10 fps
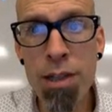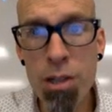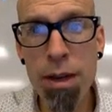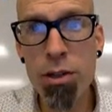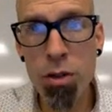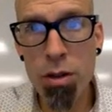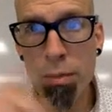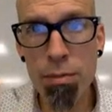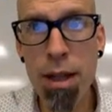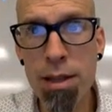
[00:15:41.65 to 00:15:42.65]
Just make sure
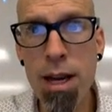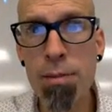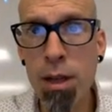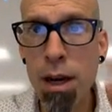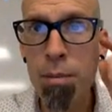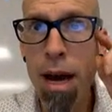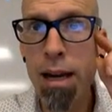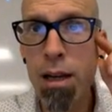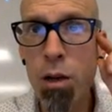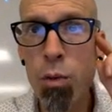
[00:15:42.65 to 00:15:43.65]
that by the time you come back here,